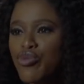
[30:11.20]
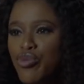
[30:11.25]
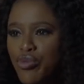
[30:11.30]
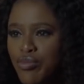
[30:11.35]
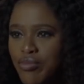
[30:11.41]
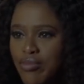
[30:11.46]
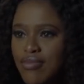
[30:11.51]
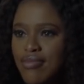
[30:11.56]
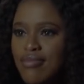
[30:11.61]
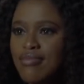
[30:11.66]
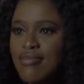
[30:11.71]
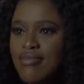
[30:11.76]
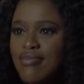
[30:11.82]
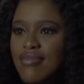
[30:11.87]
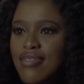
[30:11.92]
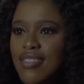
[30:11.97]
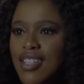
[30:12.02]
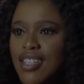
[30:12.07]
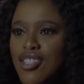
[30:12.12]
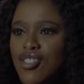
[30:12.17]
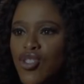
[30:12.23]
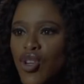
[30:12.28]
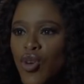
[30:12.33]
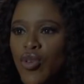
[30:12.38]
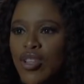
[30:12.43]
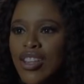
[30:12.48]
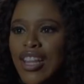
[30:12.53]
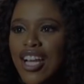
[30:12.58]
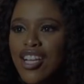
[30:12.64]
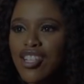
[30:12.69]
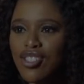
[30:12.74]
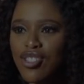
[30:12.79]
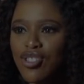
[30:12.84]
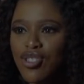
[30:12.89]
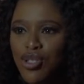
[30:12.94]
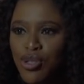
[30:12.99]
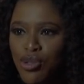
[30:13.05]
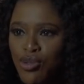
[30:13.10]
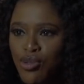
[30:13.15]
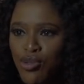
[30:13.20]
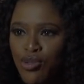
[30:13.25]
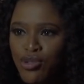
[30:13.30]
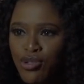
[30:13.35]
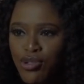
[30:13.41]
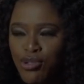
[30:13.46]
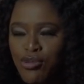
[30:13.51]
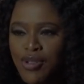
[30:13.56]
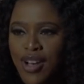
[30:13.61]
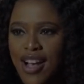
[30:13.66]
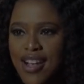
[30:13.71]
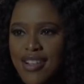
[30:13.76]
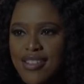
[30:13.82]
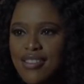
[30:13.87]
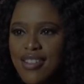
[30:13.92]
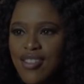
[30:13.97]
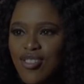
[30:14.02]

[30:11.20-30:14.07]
room? So with like two guys,